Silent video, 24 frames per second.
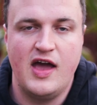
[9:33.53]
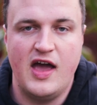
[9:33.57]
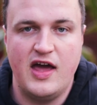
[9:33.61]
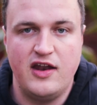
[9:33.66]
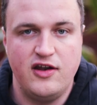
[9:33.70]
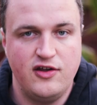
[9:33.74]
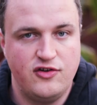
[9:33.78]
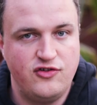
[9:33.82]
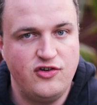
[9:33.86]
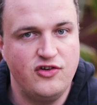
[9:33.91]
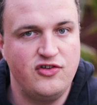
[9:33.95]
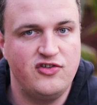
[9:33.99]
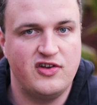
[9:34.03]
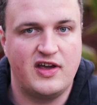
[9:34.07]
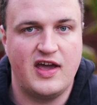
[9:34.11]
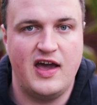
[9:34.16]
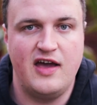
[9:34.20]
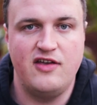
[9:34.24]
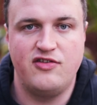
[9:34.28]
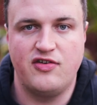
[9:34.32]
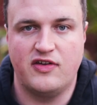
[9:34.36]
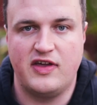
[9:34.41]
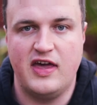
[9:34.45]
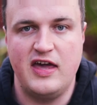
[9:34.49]
and it's just a
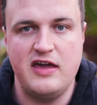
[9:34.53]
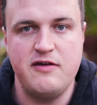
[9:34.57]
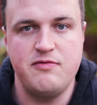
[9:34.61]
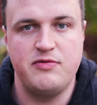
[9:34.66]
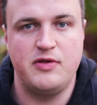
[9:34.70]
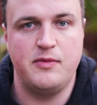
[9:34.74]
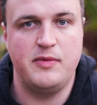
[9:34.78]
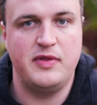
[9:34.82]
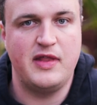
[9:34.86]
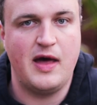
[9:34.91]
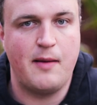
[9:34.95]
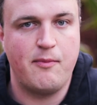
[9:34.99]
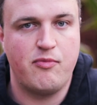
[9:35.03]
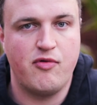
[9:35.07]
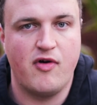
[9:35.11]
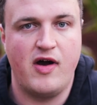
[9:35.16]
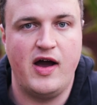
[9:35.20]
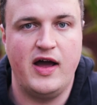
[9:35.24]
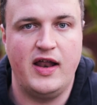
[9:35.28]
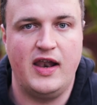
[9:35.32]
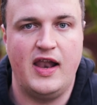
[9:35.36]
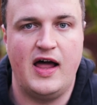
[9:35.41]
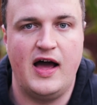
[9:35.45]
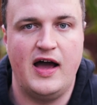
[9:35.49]
case of keeping them in that
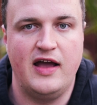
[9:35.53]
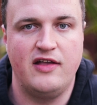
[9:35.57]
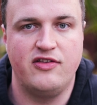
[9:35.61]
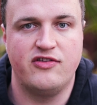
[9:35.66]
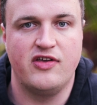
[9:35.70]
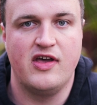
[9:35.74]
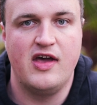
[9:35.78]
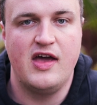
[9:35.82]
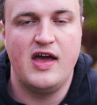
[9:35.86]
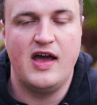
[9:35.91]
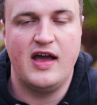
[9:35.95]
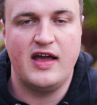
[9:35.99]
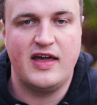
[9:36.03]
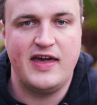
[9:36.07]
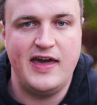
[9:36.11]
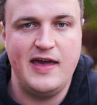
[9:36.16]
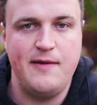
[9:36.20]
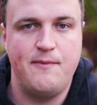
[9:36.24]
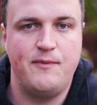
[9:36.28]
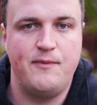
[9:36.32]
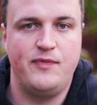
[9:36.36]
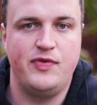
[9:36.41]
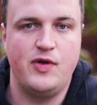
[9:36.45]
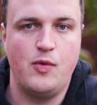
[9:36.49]
bright light and
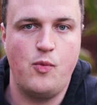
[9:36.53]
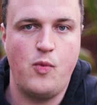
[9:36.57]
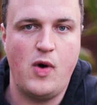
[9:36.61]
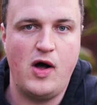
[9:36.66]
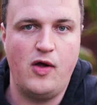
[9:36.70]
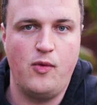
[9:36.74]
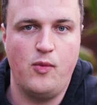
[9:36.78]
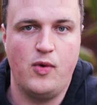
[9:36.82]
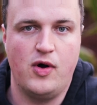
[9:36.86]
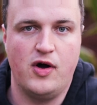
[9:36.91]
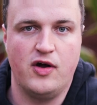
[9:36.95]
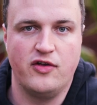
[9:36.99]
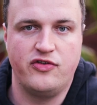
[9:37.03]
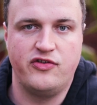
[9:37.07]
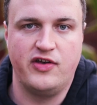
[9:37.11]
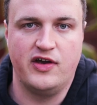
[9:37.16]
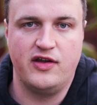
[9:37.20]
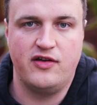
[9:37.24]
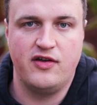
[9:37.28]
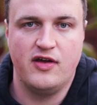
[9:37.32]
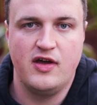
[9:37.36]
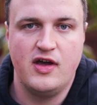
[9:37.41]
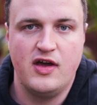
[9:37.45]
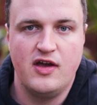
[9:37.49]
keeping them well
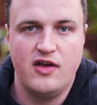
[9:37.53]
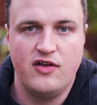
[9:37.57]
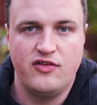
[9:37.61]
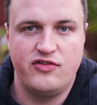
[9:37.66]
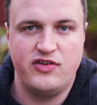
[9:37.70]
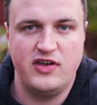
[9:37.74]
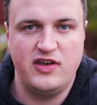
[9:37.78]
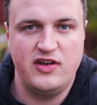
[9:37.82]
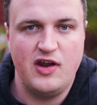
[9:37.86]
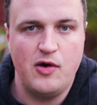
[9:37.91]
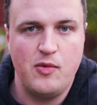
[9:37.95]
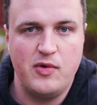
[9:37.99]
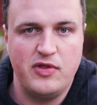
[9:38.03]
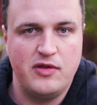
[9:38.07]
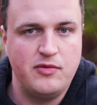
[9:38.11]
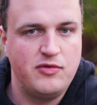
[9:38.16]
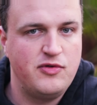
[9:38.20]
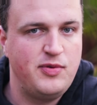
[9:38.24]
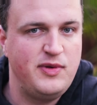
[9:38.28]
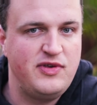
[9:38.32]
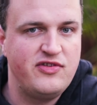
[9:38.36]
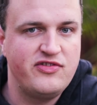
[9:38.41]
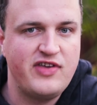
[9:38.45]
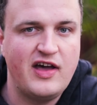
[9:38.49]
watered. So you don't want them
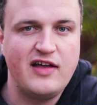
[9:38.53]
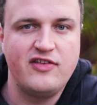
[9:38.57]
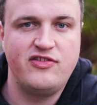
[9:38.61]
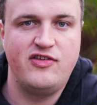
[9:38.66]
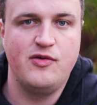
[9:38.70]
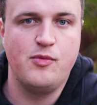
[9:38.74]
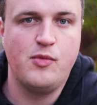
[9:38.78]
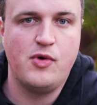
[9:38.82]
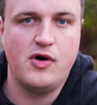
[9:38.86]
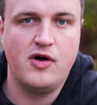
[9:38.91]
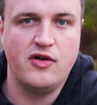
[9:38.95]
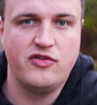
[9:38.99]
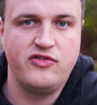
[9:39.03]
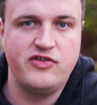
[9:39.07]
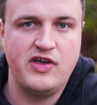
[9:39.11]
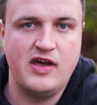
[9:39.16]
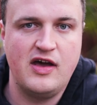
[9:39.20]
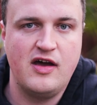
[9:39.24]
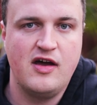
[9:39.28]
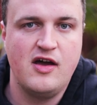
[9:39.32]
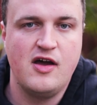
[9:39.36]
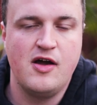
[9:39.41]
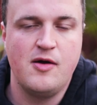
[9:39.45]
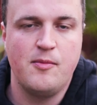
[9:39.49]
to be sat in
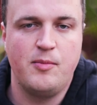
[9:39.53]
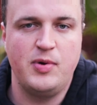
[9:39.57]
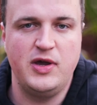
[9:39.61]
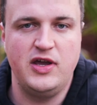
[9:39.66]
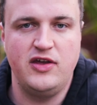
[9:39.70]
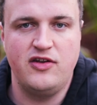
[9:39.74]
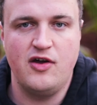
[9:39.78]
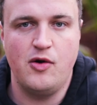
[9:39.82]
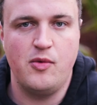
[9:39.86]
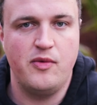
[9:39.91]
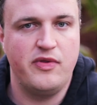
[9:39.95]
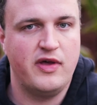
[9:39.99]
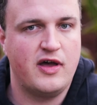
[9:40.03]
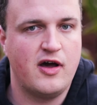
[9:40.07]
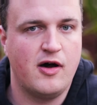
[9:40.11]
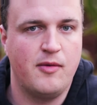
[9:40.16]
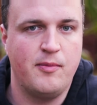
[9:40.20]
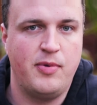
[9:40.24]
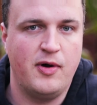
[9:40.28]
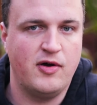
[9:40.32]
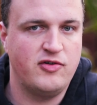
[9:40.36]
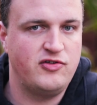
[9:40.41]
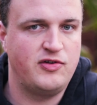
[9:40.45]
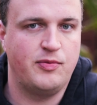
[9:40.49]
water, but you don't want the
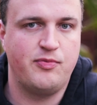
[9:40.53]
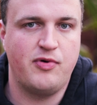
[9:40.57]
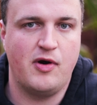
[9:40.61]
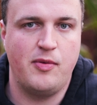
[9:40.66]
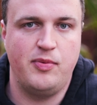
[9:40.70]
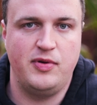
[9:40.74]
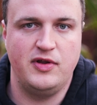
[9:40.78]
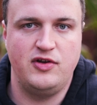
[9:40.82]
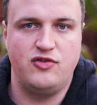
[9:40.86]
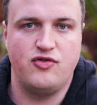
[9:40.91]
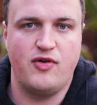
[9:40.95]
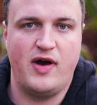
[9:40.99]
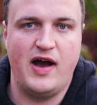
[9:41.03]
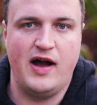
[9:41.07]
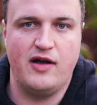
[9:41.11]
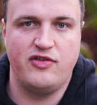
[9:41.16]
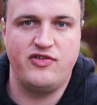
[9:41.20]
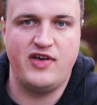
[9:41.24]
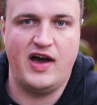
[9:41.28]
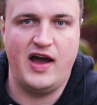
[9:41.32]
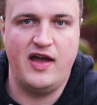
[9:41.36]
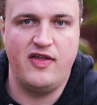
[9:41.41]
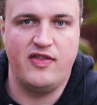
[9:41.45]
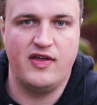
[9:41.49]
compost to properly dry
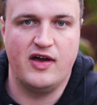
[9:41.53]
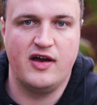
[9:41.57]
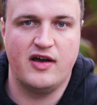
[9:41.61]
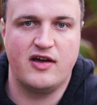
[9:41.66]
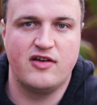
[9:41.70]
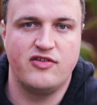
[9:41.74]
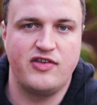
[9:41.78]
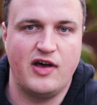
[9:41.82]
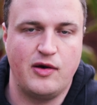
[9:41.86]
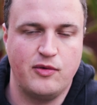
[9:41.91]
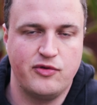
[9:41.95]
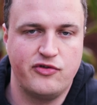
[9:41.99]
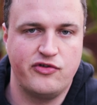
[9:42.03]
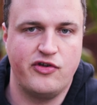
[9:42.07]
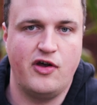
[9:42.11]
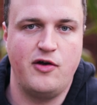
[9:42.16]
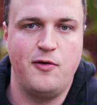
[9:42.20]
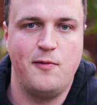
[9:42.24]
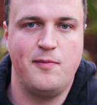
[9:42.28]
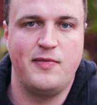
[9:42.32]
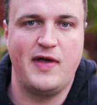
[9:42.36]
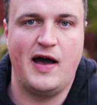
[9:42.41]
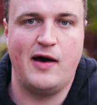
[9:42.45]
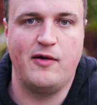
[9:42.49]
out either, because that will slow
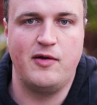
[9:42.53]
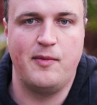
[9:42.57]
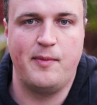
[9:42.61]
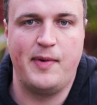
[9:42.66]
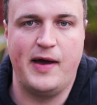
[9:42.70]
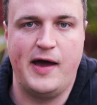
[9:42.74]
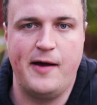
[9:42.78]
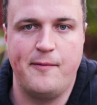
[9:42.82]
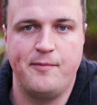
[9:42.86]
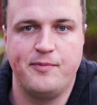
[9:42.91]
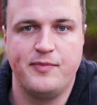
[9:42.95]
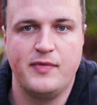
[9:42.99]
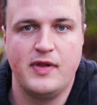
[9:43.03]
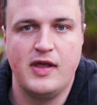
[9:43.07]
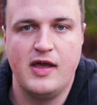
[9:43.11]
them down a bit.